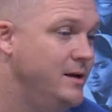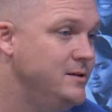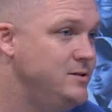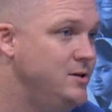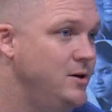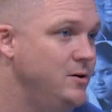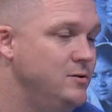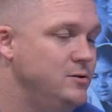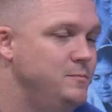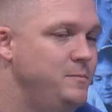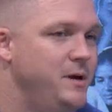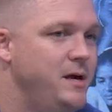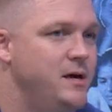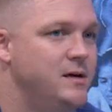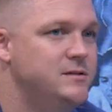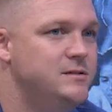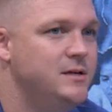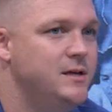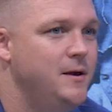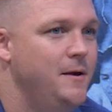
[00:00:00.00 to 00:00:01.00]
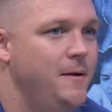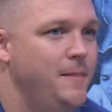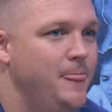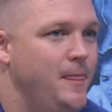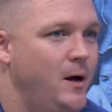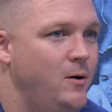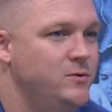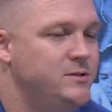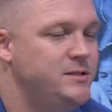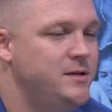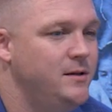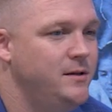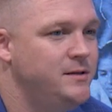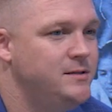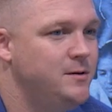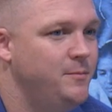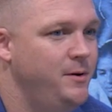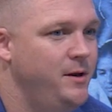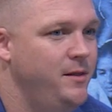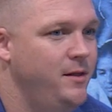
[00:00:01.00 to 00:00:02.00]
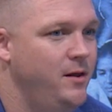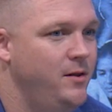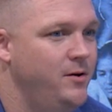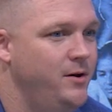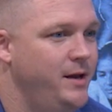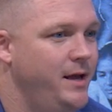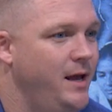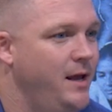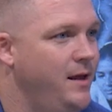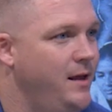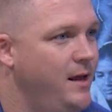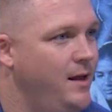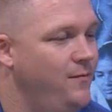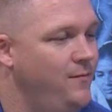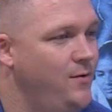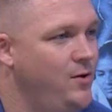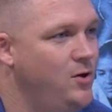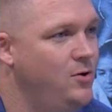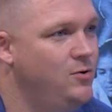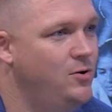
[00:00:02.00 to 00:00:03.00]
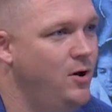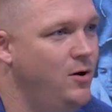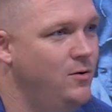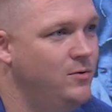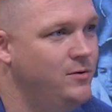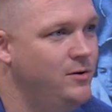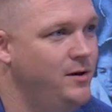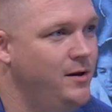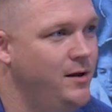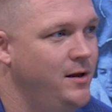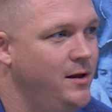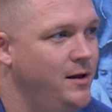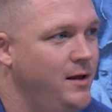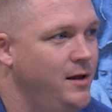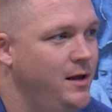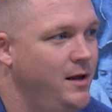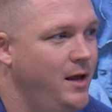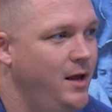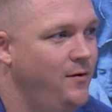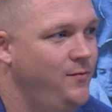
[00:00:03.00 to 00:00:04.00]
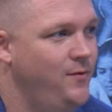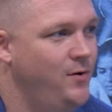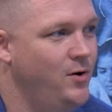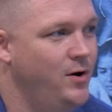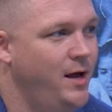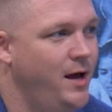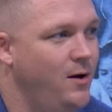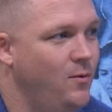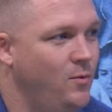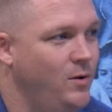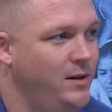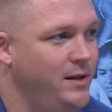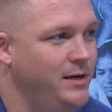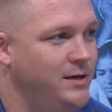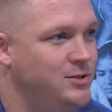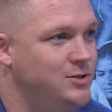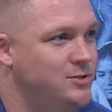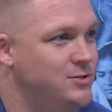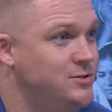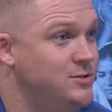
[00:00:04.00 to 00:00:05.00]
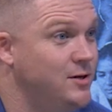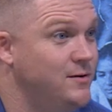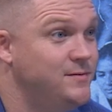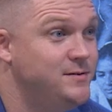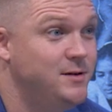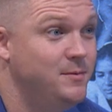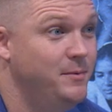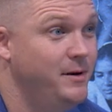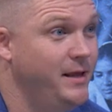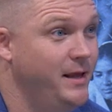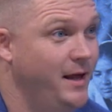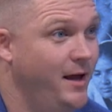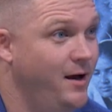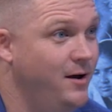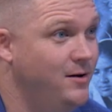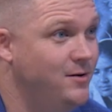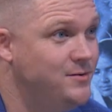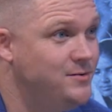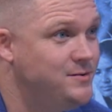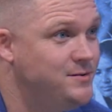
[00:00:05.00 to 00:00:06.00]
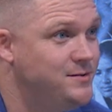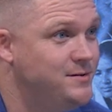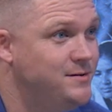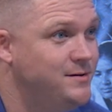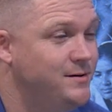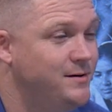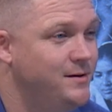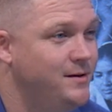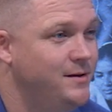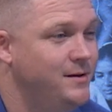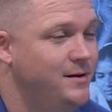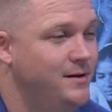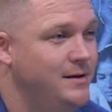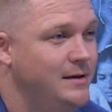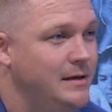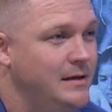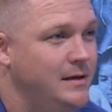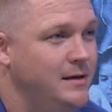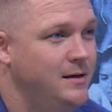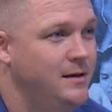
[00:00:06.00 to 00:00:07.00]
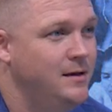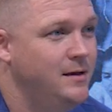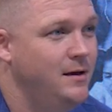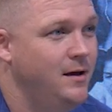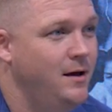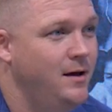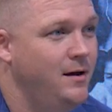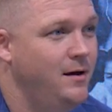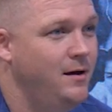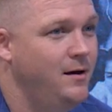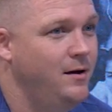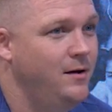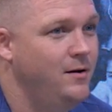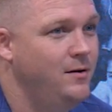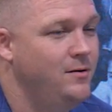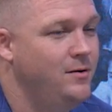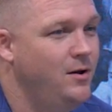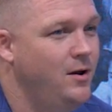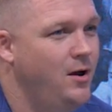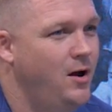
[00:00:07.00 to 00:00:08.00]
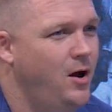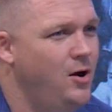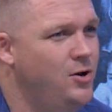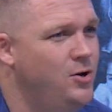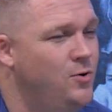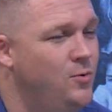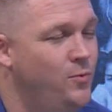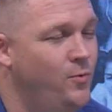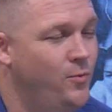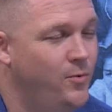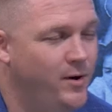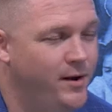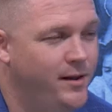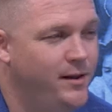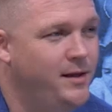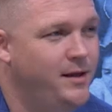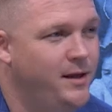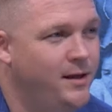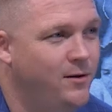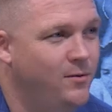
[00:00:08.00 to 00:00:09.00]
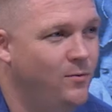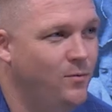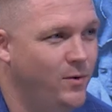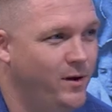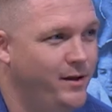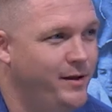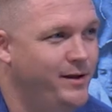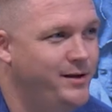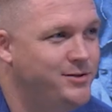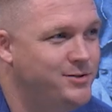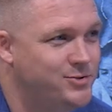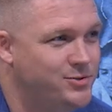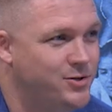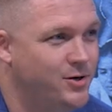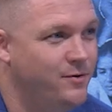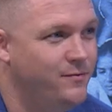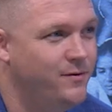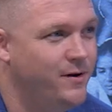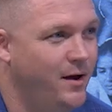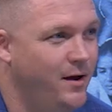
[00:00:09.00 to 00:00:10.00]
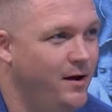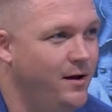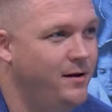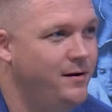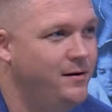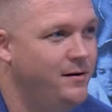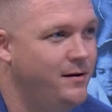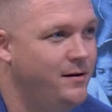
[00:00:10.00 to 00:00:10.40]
It's huge because I was telling somebody the other day, if you're not willing to serve somebody else, are you really willing to serve God?